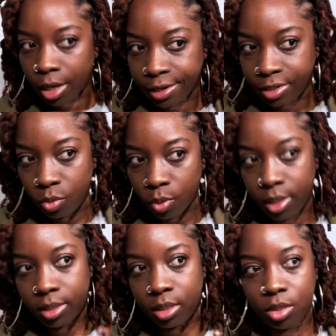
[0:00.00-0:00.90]
I do want
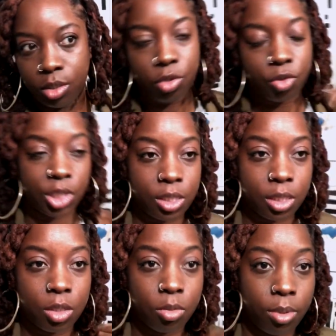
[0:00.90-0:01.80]
it to stretch a
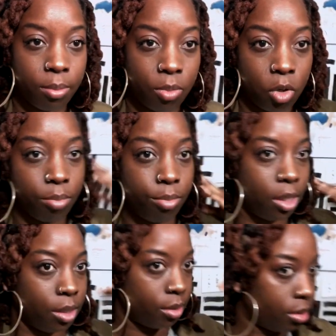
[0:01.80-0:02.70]
little bit more,
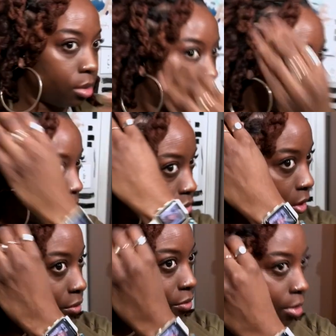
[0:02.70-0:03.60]
but it's
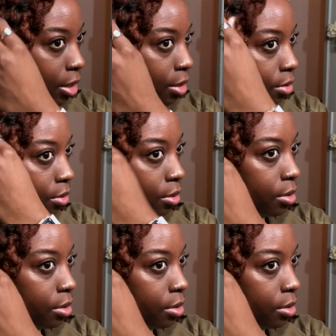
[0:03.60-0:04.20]
fine for now.